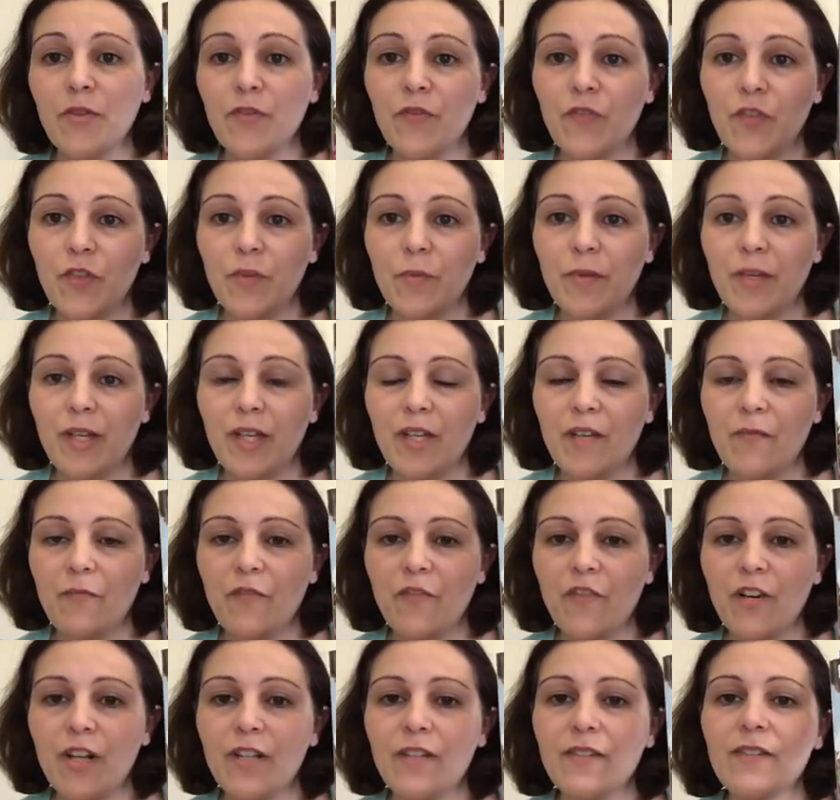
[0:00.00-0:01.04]
perfumer in
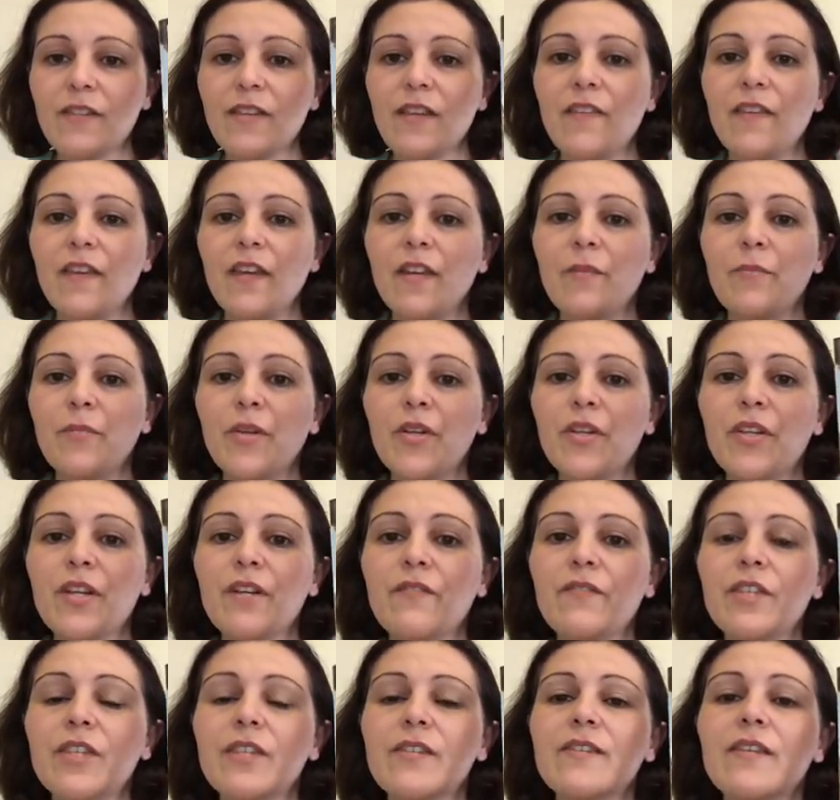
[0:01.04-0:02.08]
France, and they both
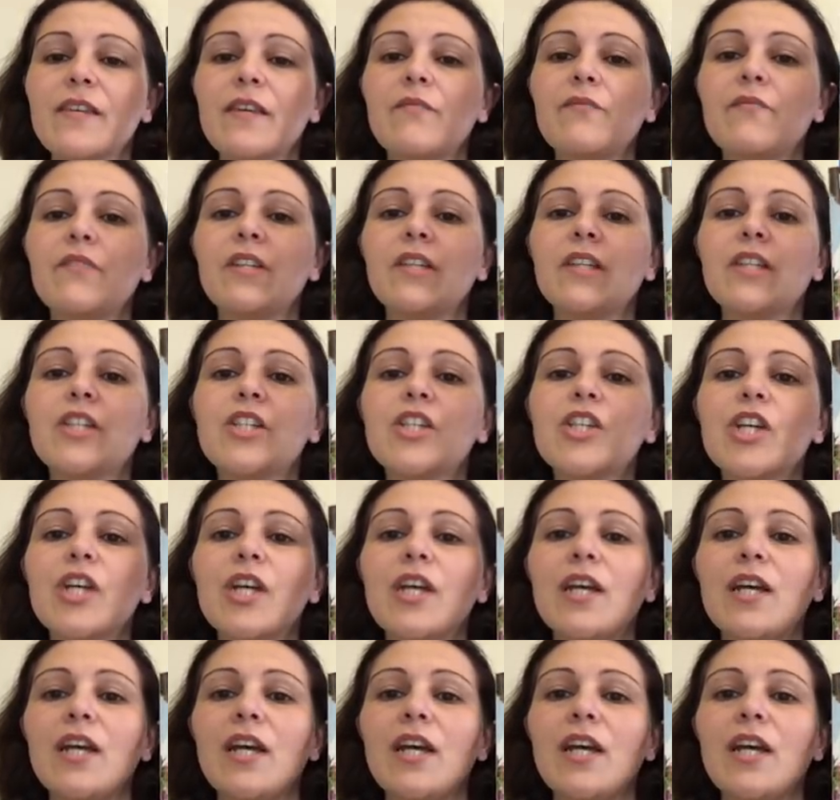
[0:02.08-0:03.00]
live in the same village.